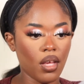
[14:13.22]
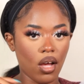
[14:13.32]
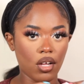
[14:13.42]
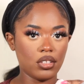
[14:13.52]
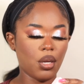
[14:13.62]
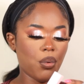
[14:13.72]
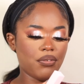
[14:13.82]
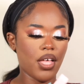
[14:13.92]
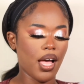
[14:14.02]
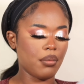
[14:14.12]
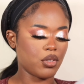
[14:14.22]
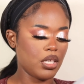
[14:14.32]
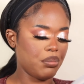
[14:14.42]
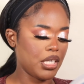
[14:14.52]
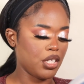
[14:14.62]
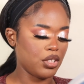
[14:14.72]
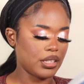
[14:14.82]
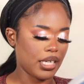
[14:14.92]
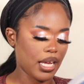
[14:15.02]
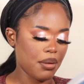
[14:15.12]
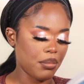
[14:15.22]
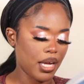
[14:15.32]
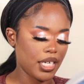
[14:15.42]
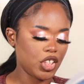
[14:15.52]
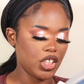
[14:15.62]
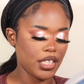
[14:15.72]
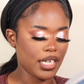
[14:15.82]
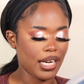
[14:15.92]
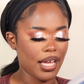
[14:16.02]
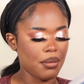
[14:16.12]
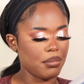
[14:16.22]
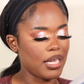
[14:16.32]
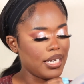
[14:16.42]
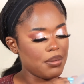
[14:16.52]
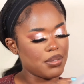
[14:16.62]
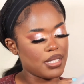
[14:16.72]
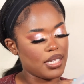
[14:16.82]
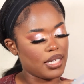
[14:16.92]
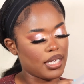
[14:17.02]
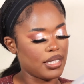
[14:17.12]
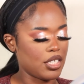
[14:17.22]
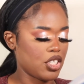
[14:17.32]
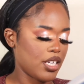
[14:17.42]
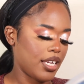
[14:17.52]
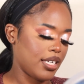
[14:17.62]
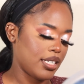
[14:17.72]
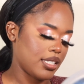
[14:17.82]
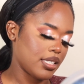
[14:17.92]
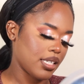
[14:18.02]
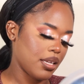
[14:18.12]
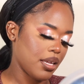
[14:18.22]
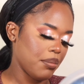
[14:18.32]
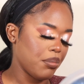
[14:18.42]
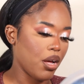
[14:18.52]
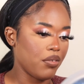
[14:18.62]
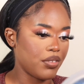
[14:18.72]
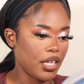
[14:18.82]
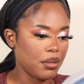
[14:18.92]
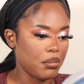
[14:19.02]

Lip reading: on top of that, I'm going to be using my Sheglam lipstick in the shade Birthday